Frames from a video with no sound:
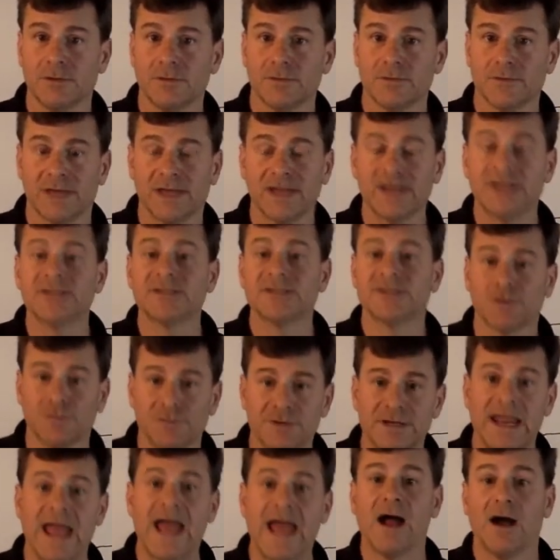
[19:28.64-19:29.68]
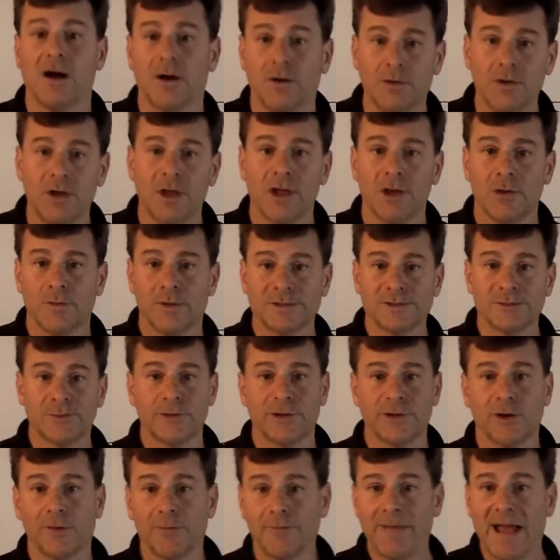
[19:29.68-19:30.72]
right? So now, once we
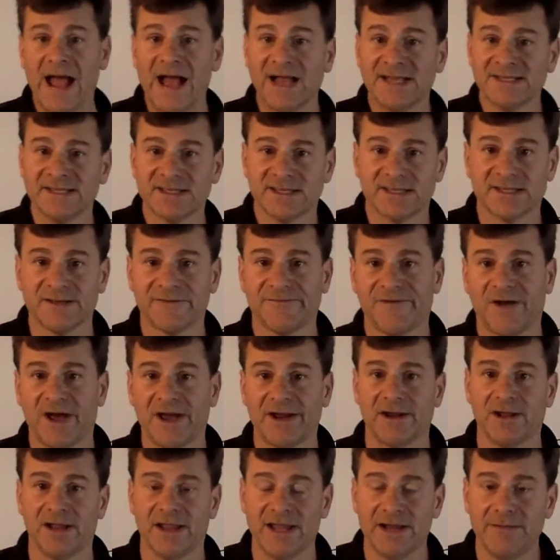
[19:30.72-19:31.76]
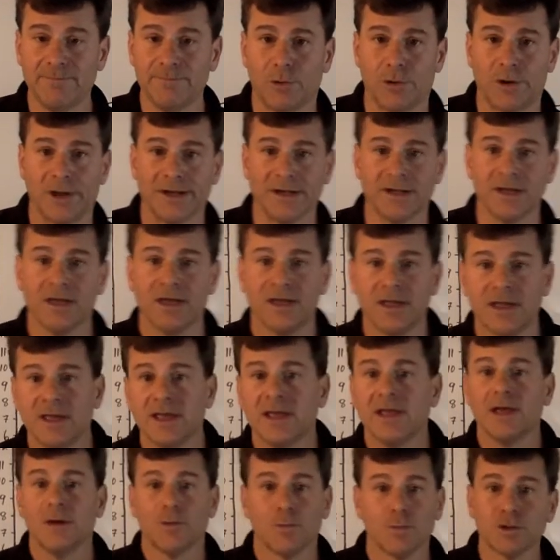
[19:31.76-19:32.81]
go past this final endpoint,
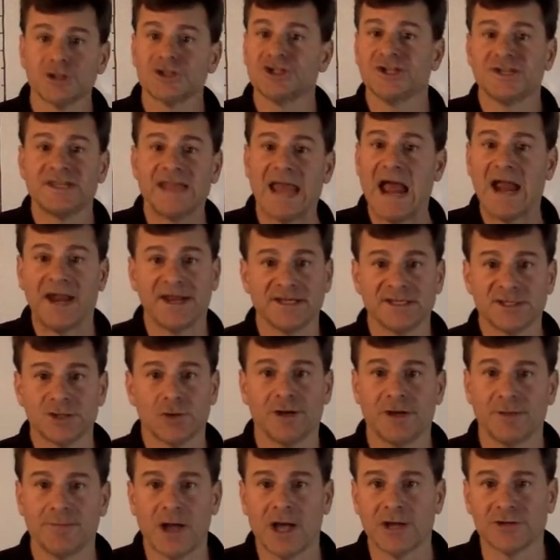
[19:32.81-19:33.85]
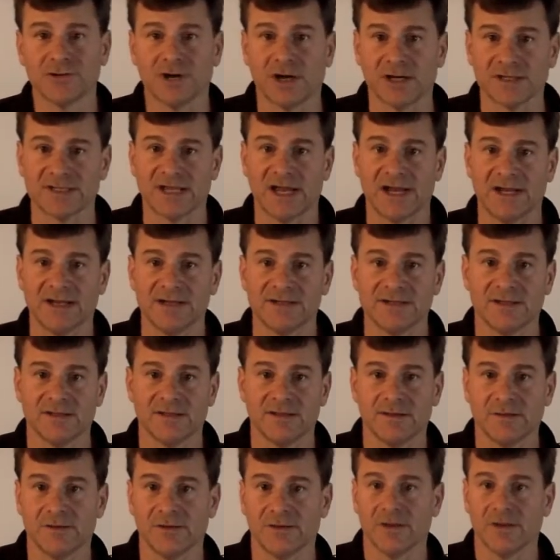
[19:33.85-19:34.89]
we're just adding sodium hydroxide into
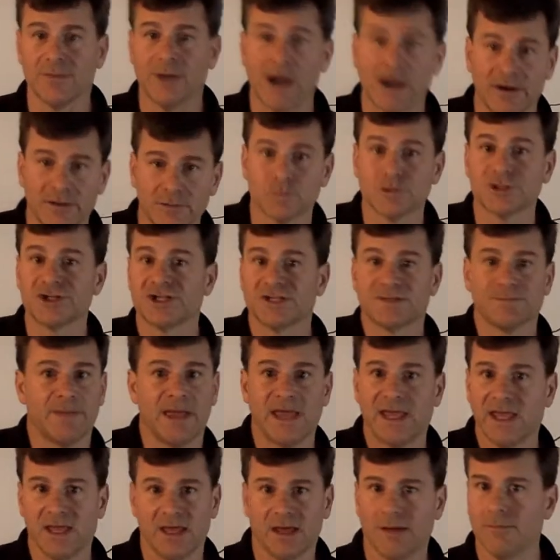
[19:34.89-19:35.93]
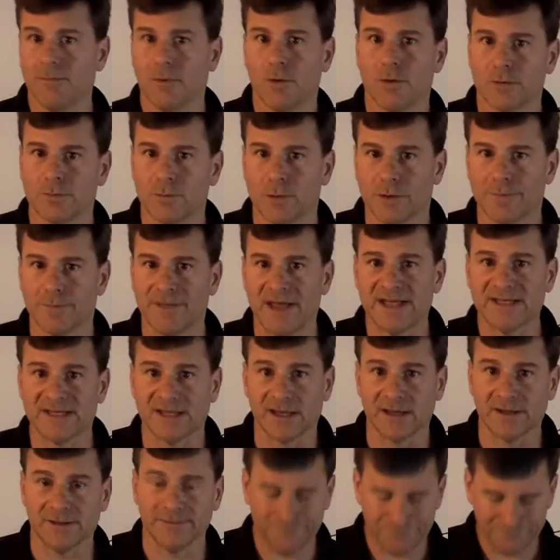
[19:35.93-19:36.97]
the beryllium iron. We're just making it more and more
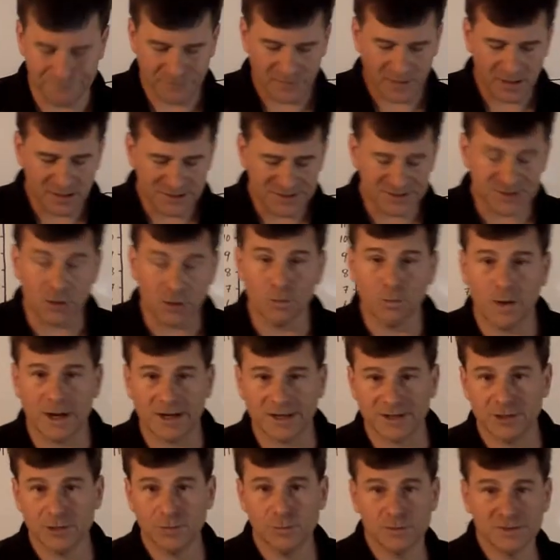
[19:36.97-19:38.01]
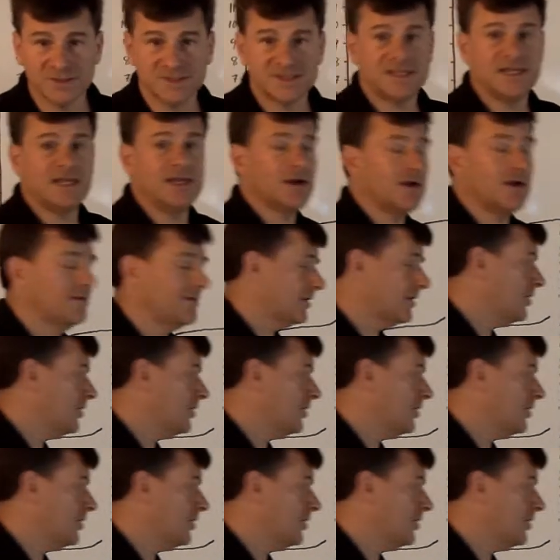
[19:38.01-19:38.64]
basic. So what you will see on the